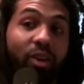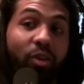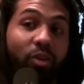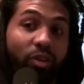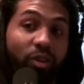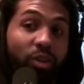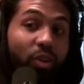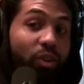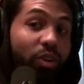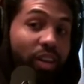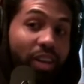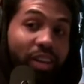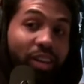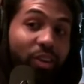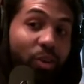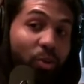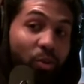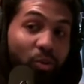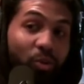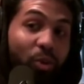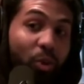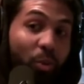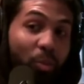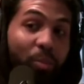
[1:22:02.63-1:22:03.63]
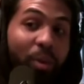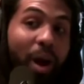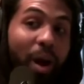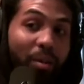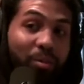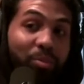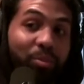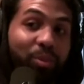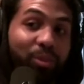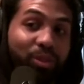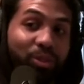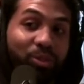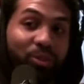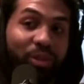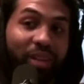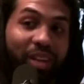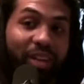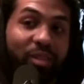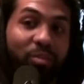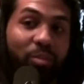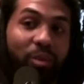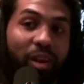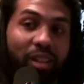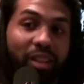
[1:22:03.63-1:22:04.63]
yo, yo, yo pops put you in that
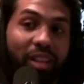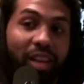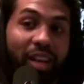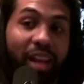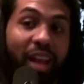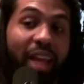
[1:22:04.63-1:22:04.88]
spotlight.